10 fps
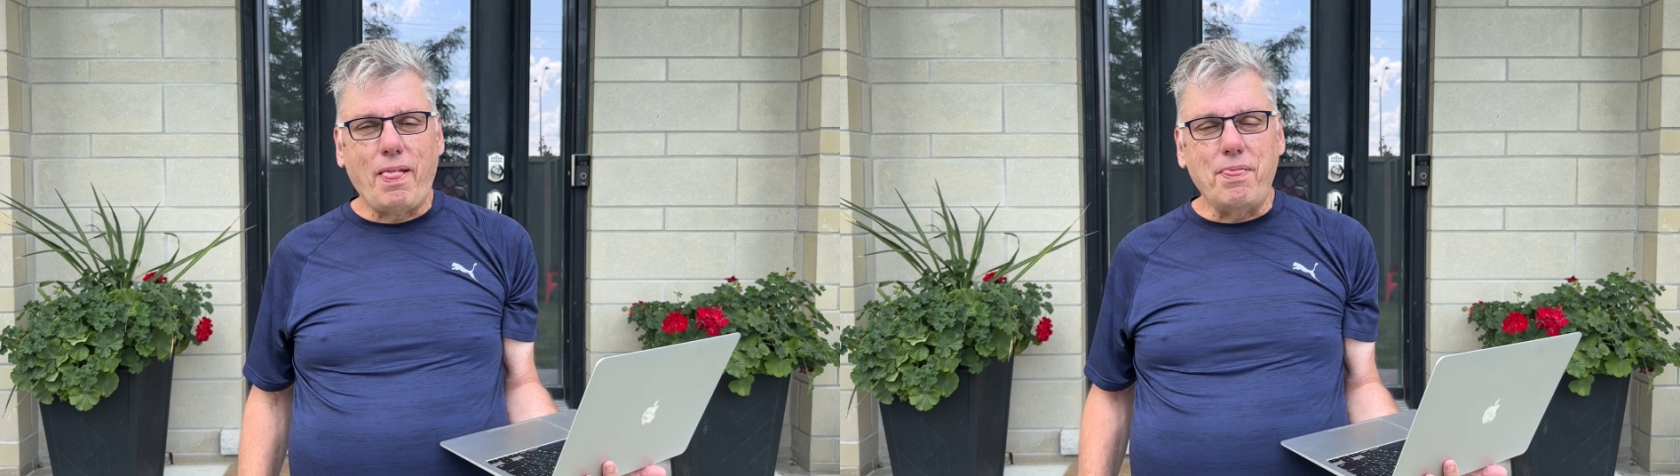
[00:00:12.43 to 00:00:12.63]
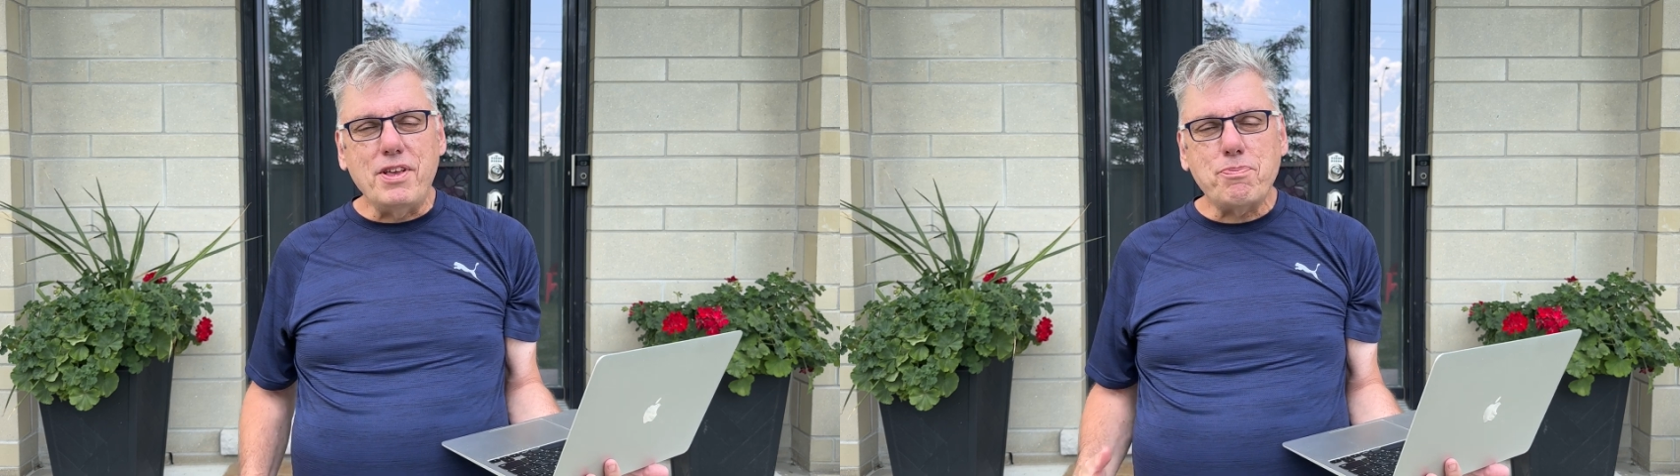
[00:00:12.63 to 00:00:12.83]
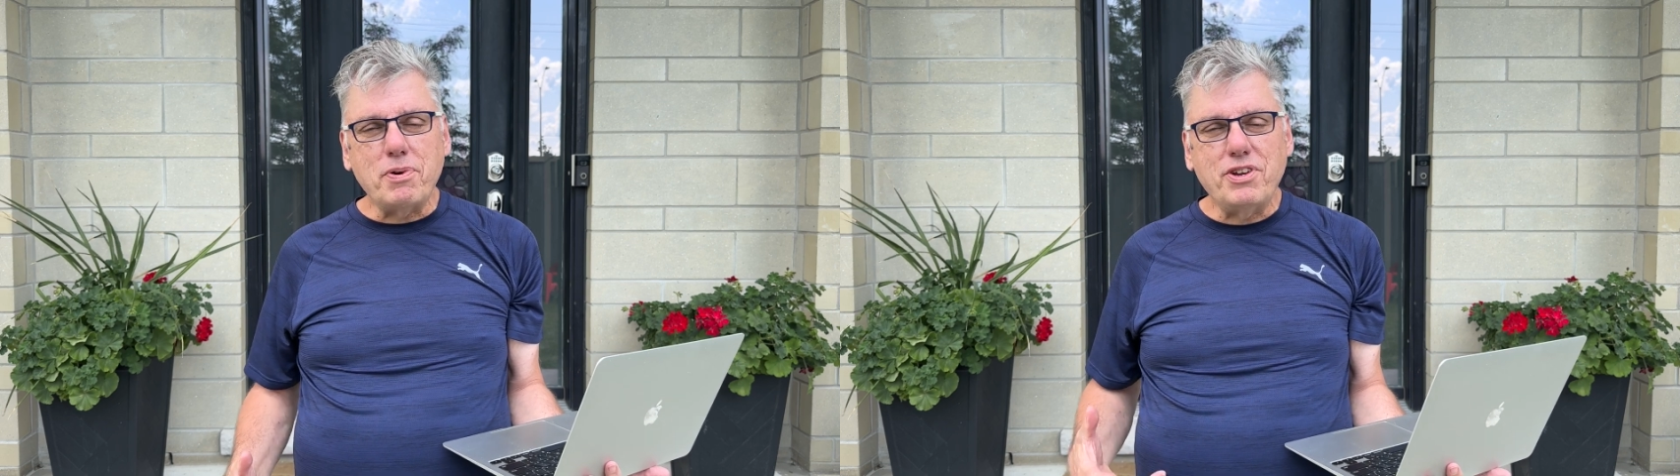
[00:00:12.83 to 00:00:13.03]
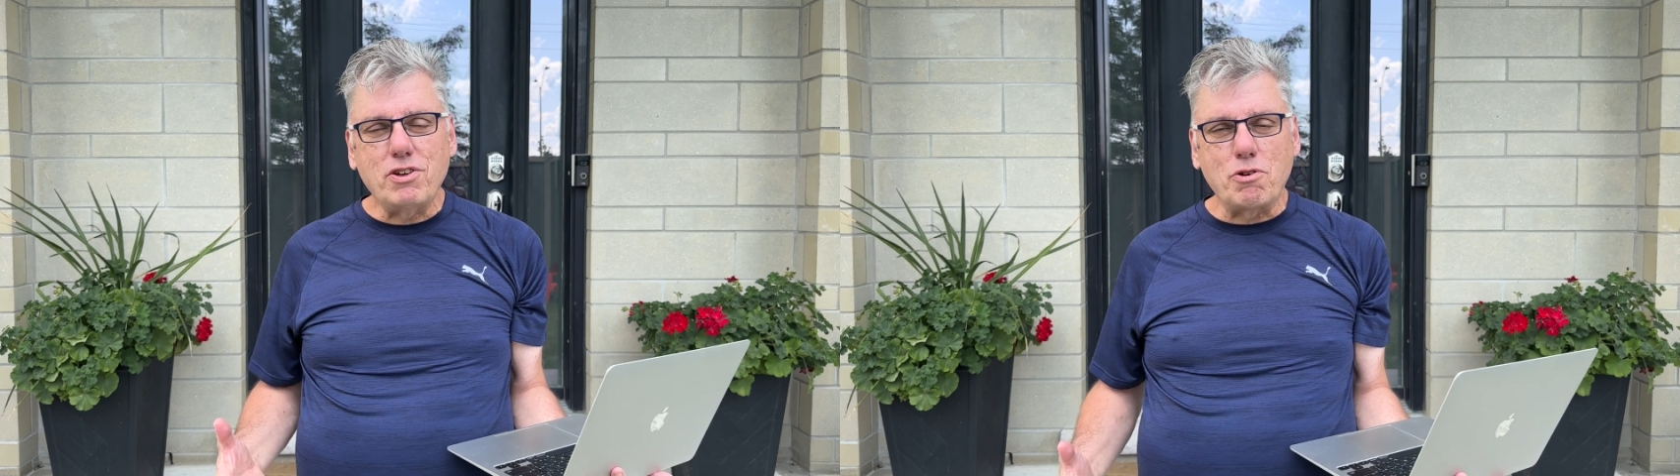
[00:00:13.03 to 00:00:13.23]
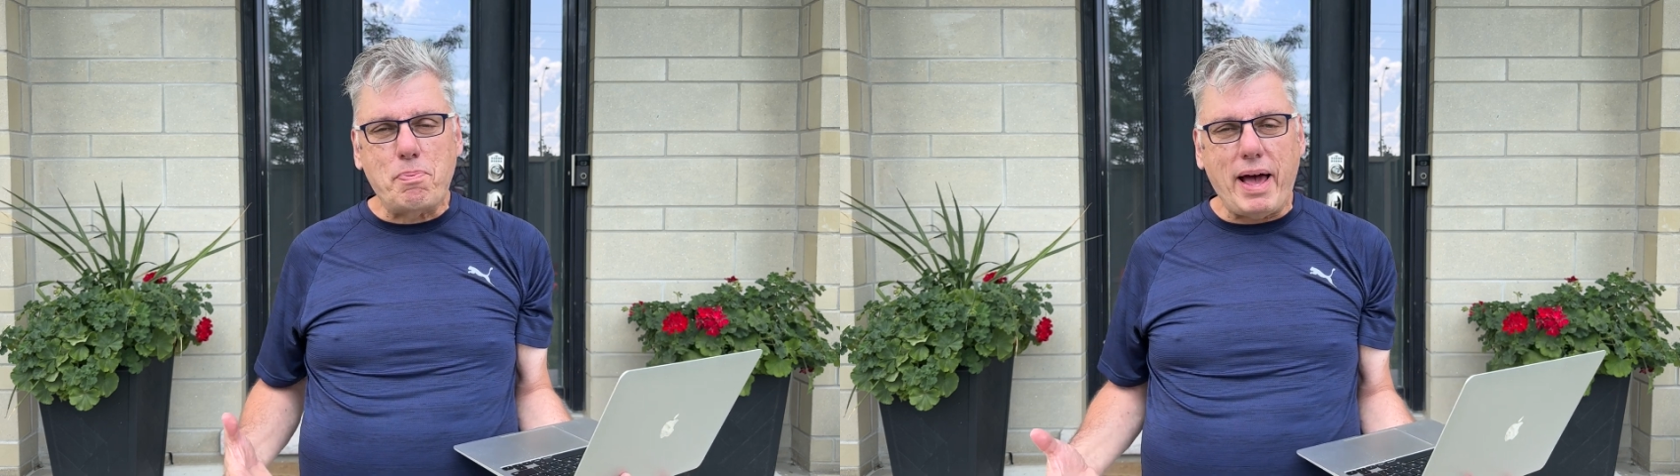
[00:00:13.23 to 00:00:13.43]
this
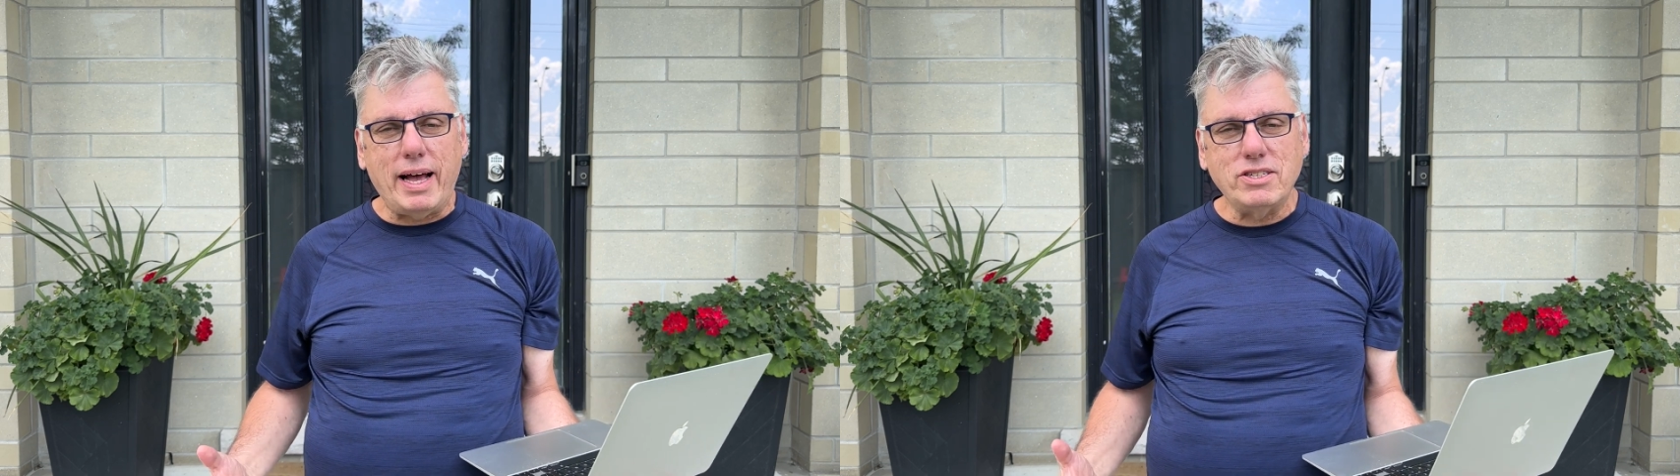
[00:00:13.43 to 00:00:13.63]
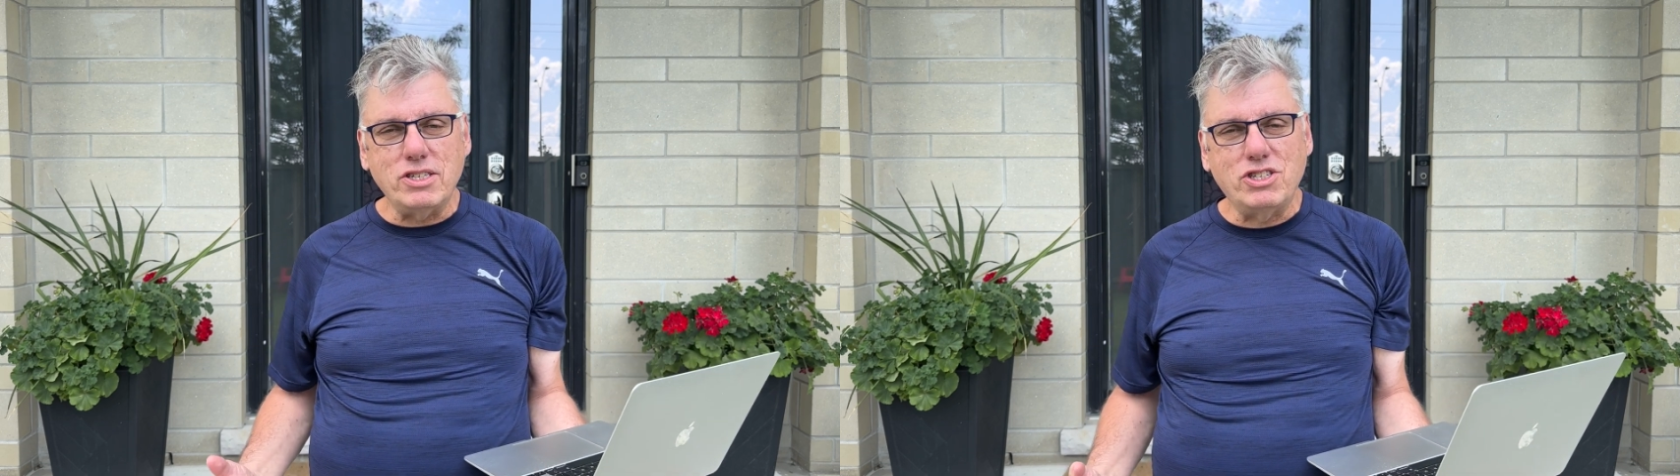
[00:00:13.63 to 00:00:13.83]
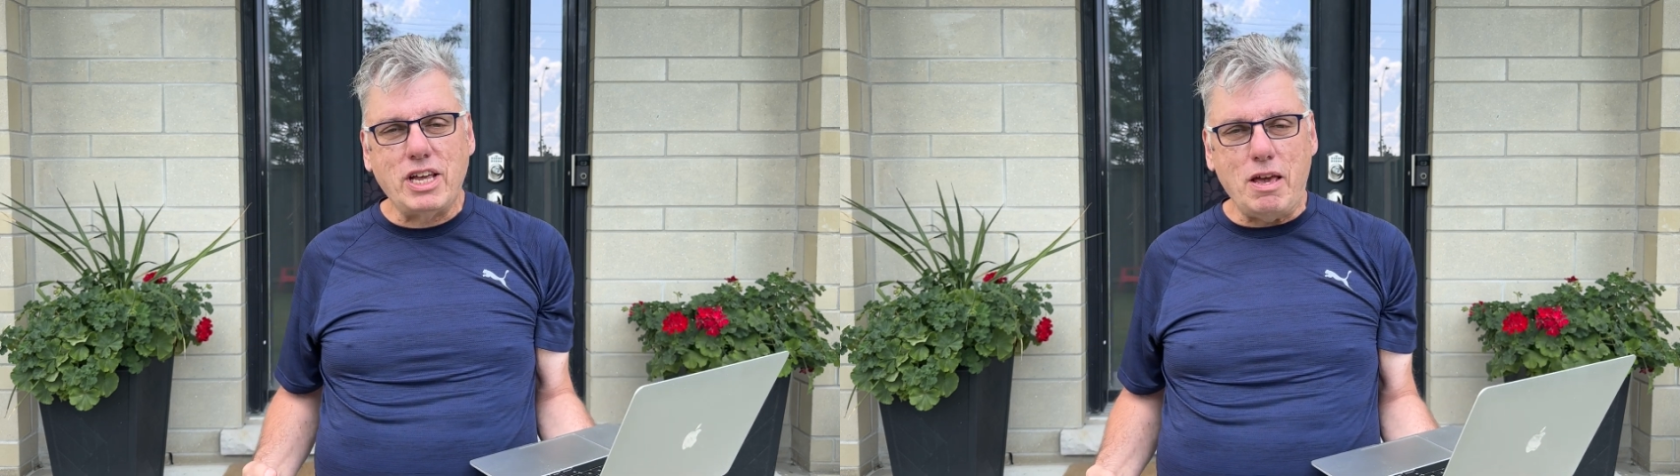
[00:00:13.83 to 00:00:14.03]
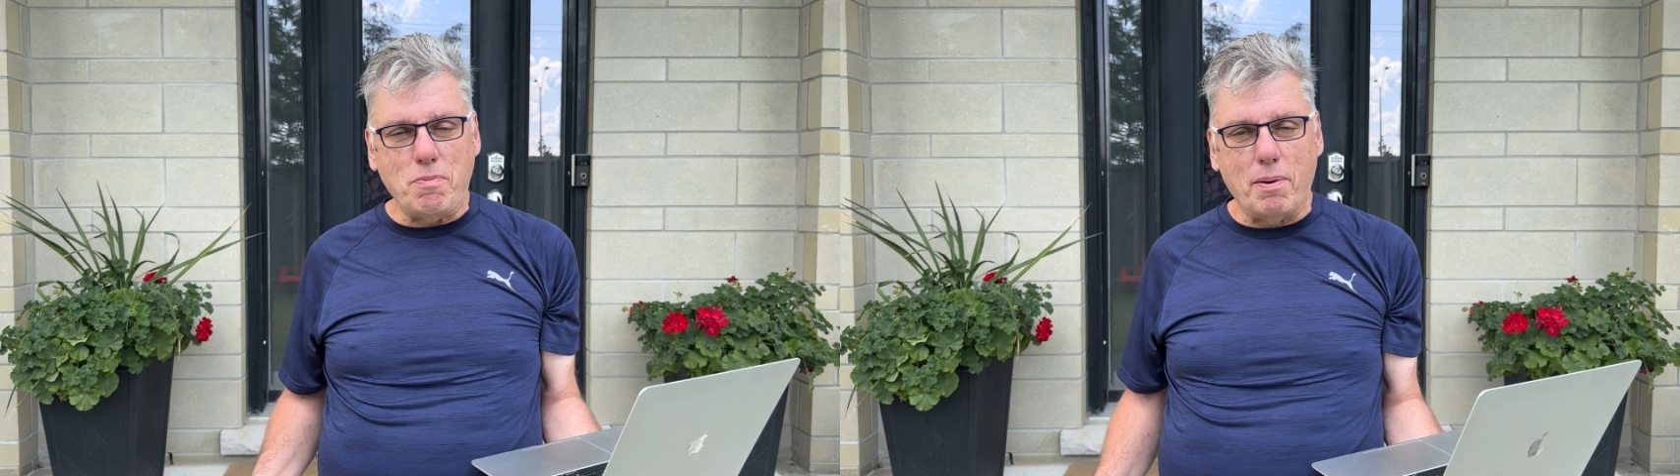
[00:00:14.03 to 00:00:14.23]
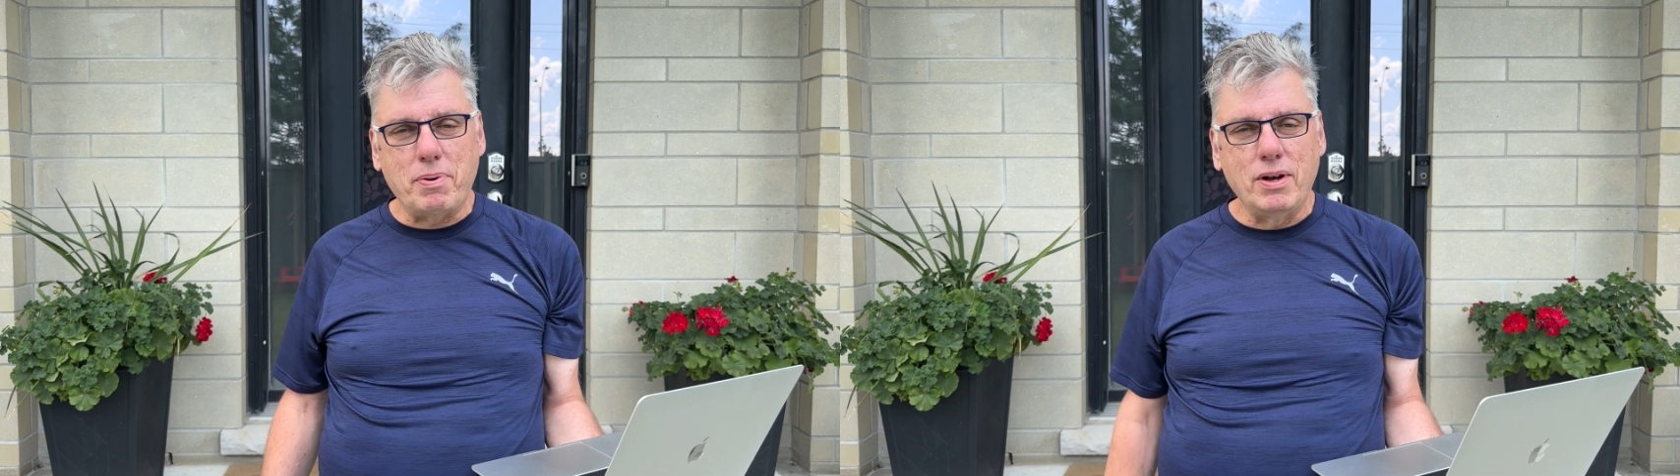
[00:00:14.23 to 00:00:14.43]
particular passage
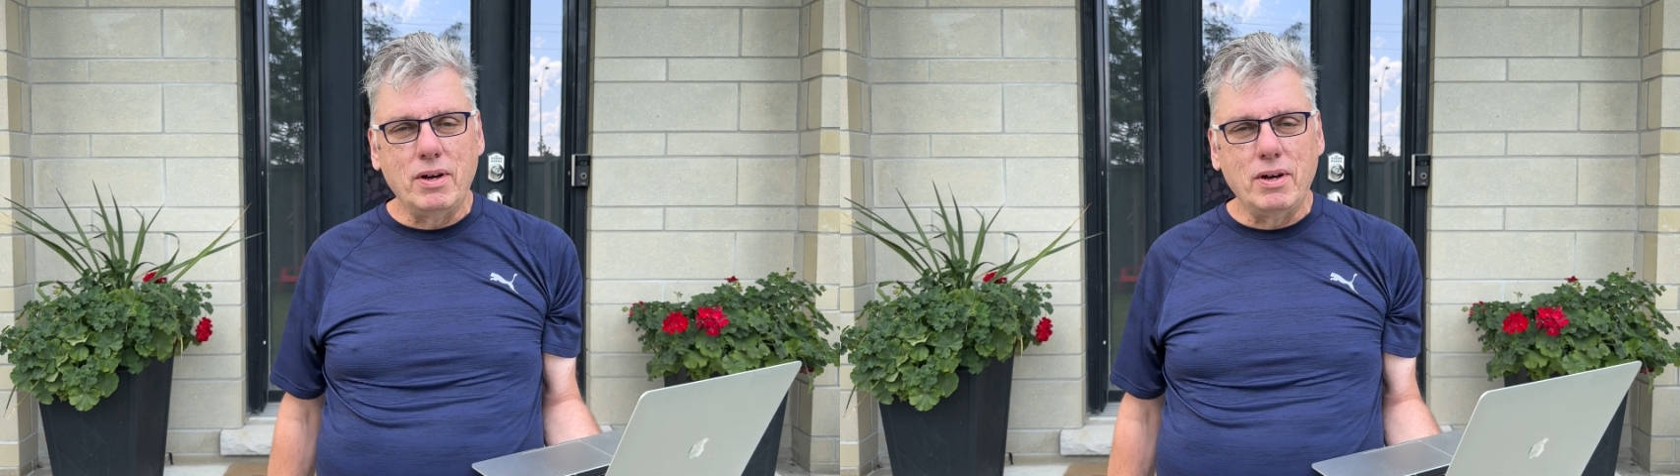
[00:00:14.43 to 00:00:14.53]
came up